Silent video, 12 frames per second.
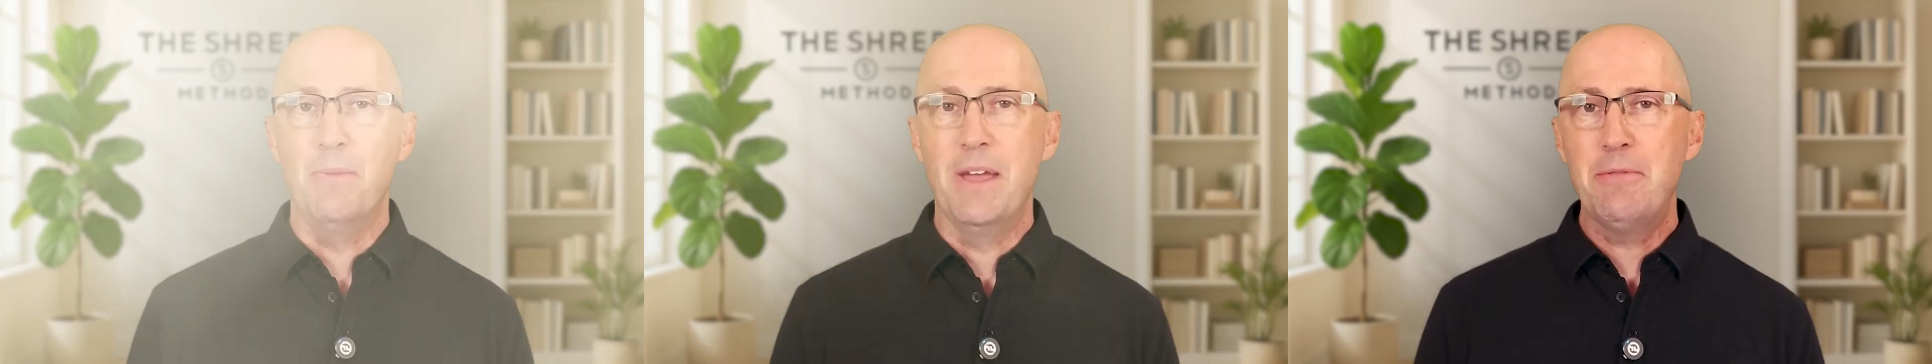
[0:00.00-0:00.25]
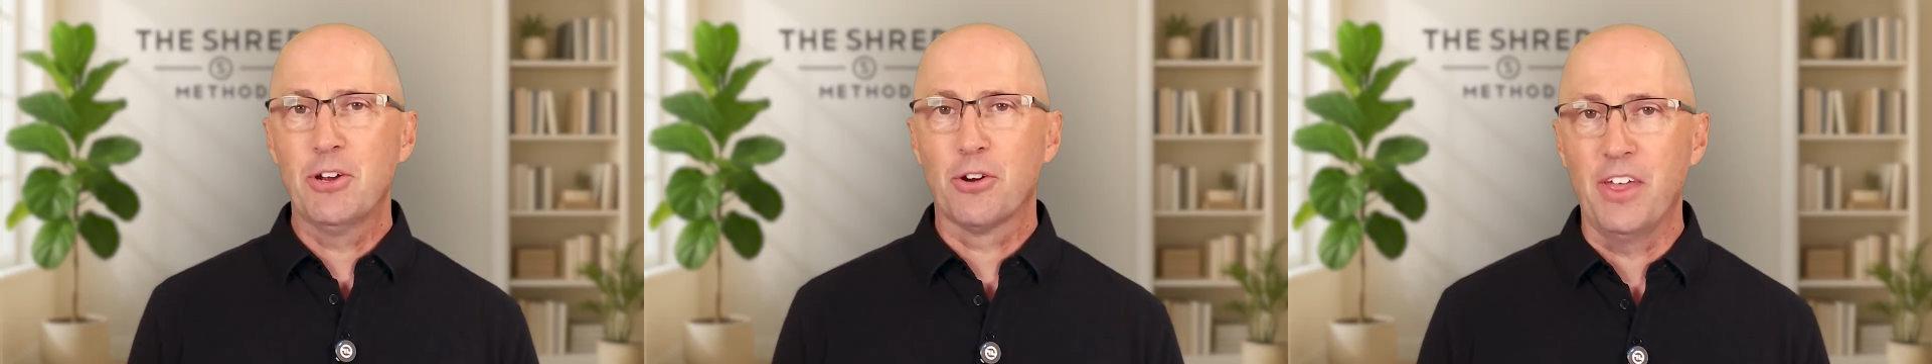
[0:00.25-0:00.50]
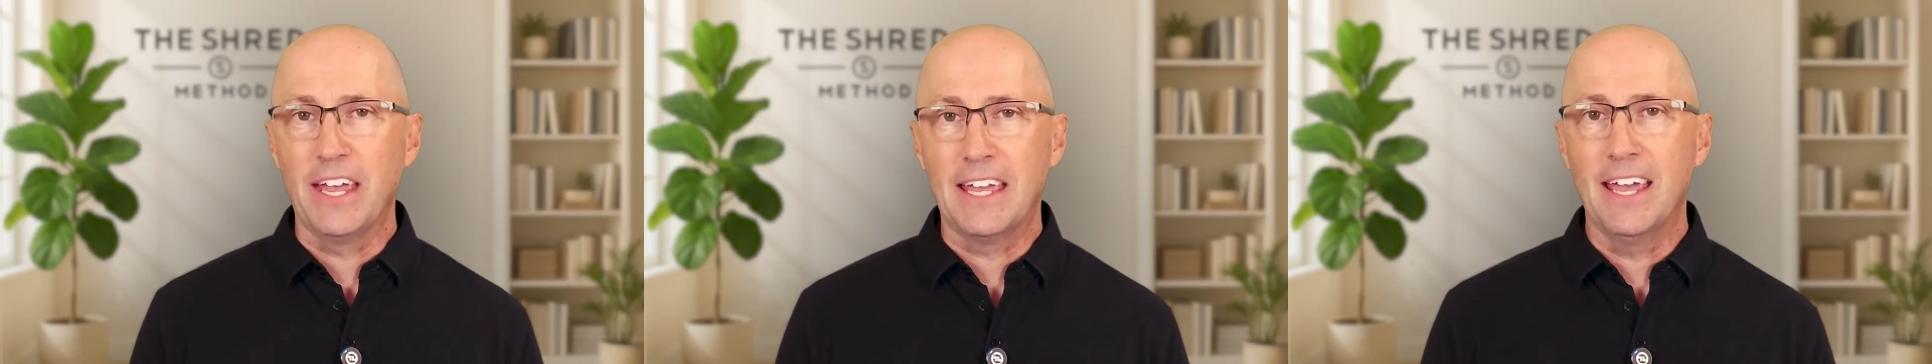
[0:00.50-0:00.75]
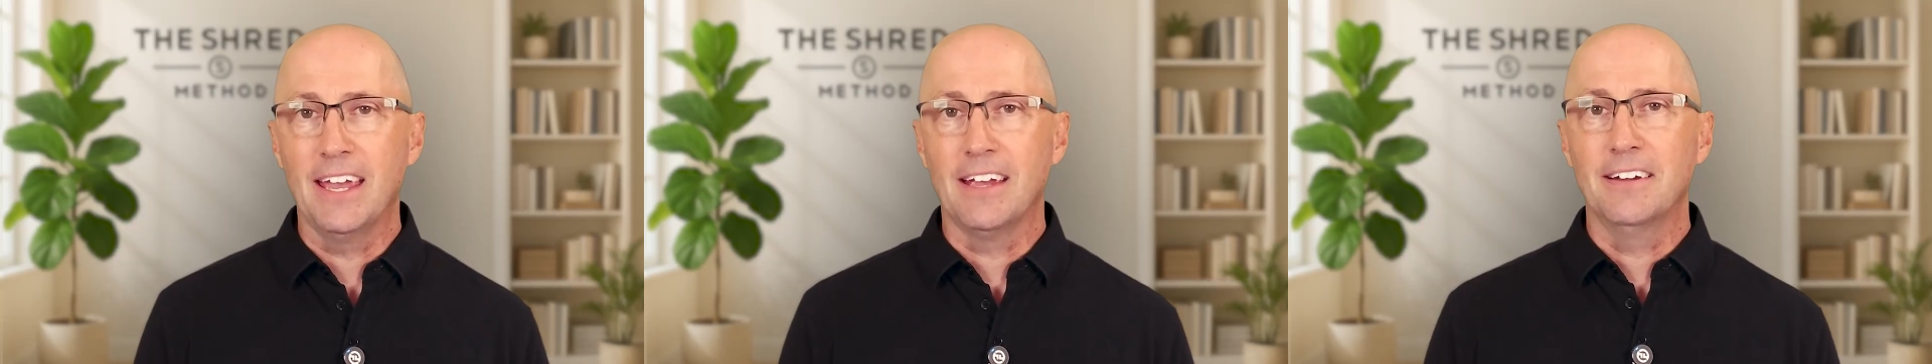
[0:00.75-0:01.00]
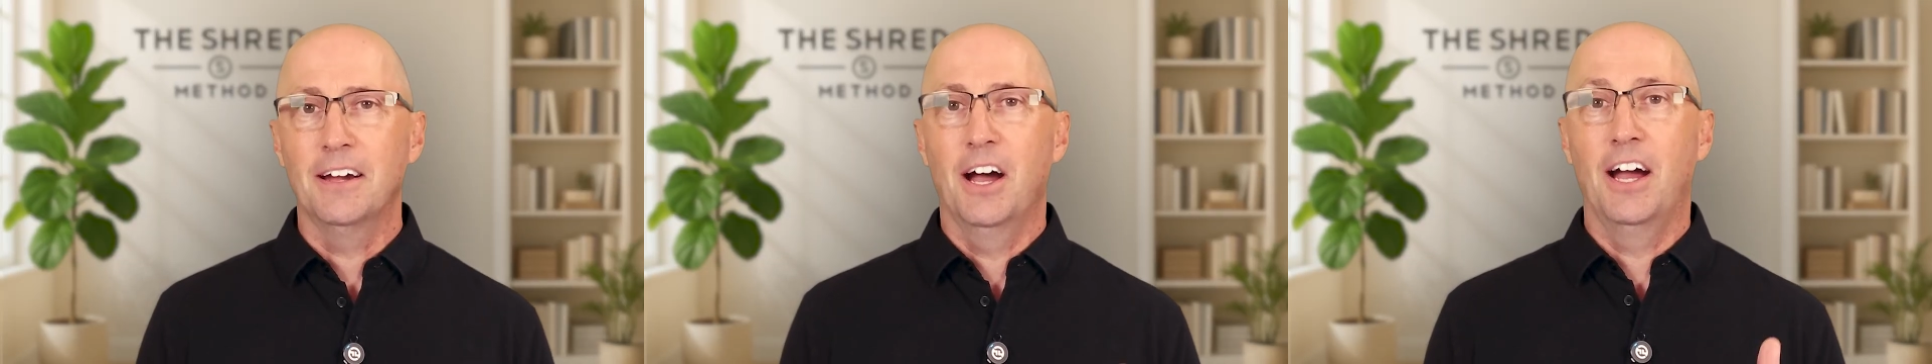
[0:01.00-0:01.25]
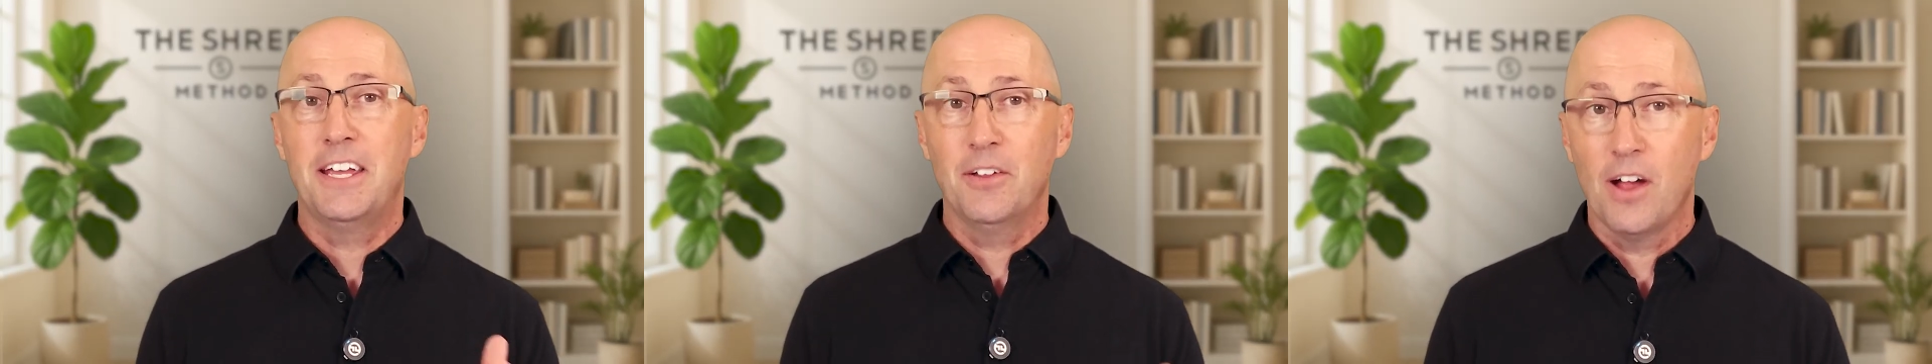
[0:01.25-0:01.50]
maybe you're thinking,
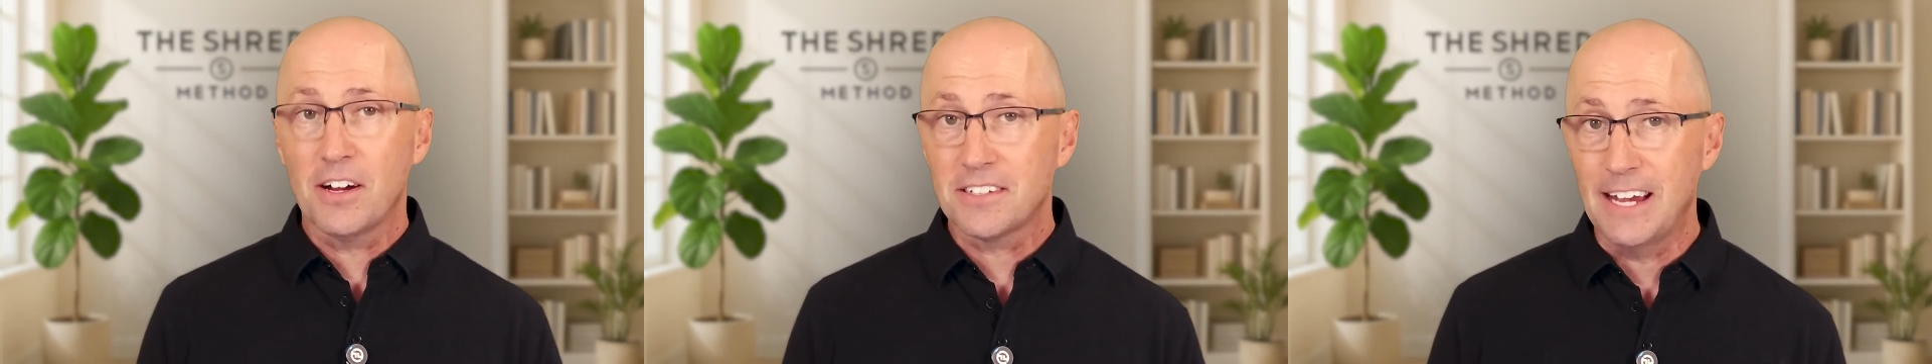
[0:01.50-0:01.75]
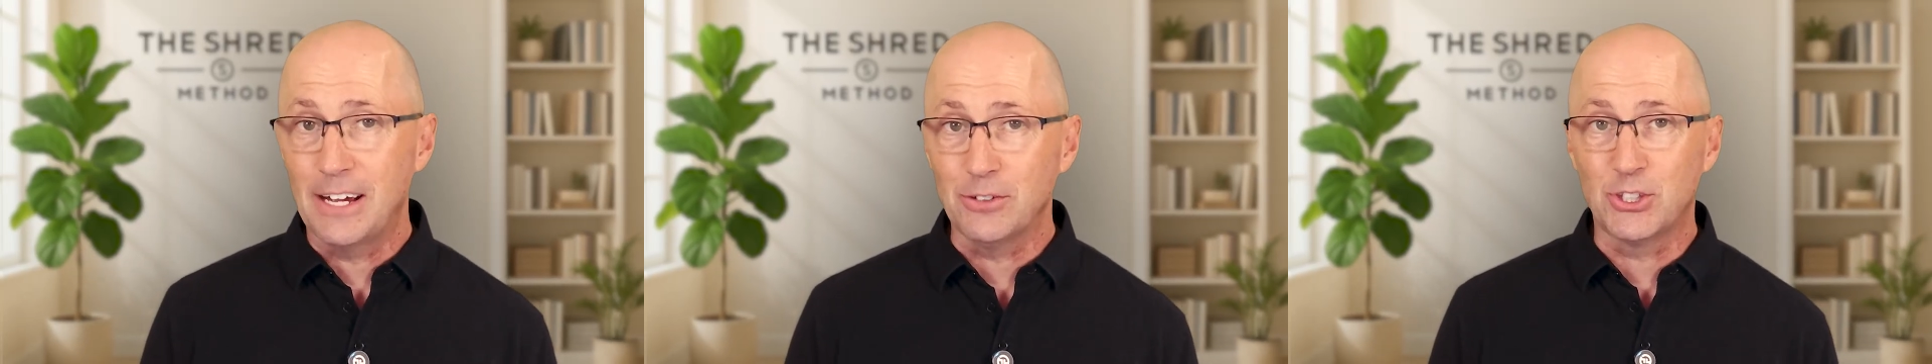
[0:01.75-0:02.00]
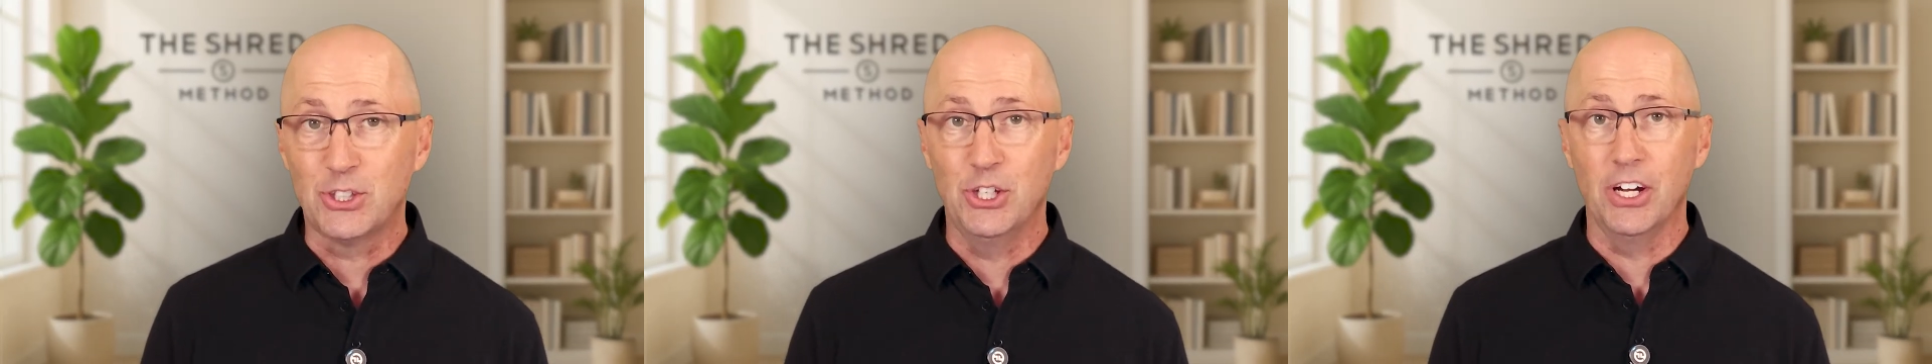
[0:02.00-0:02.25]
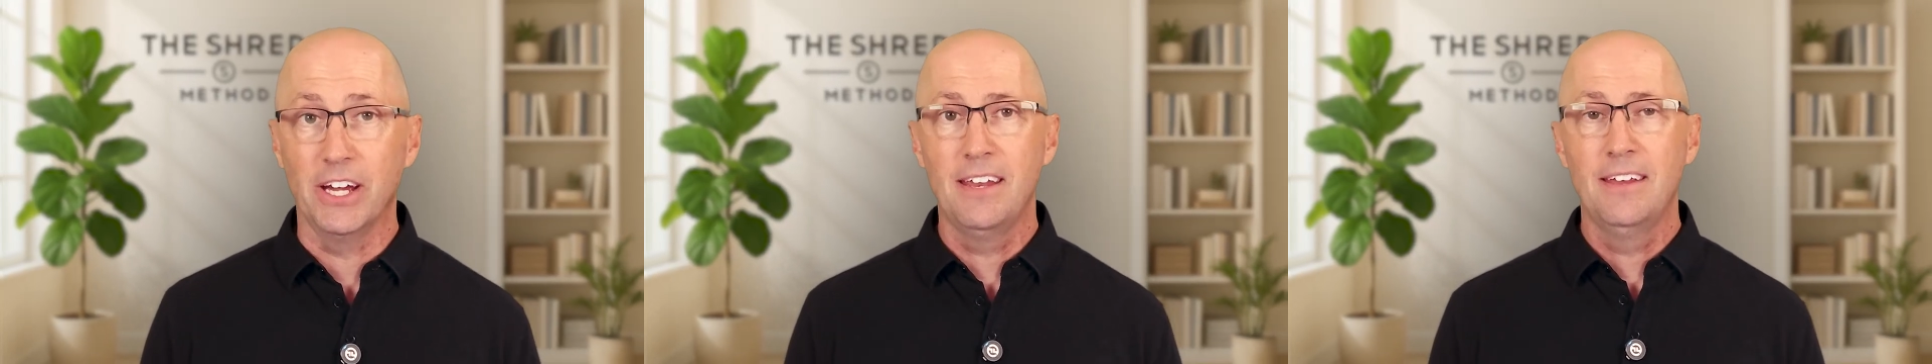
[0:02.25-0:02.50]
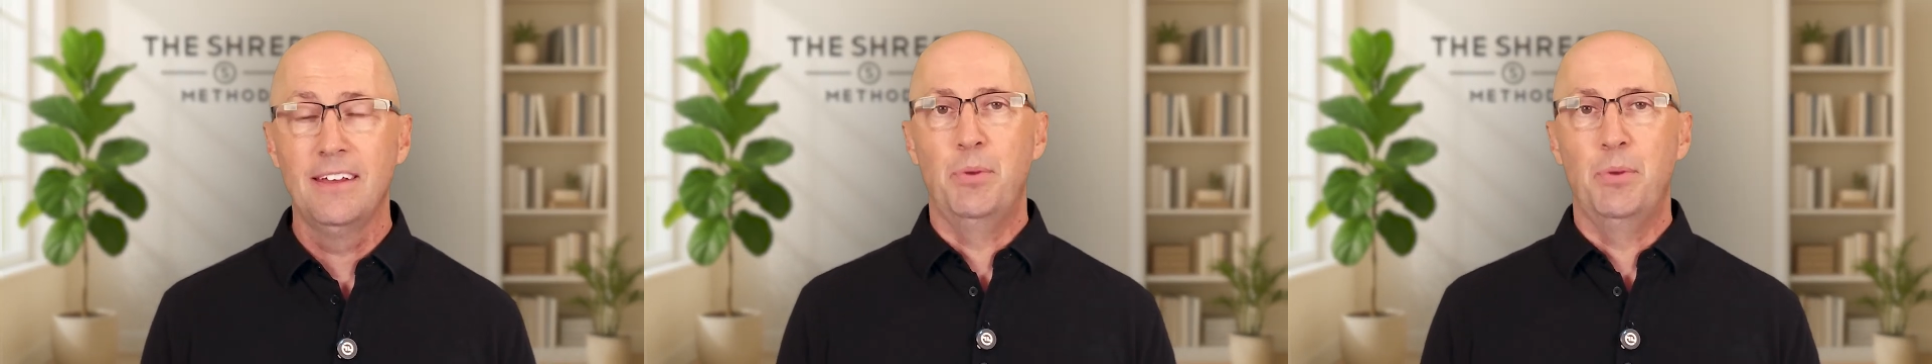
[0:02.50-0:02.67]
a HELOC sounds good,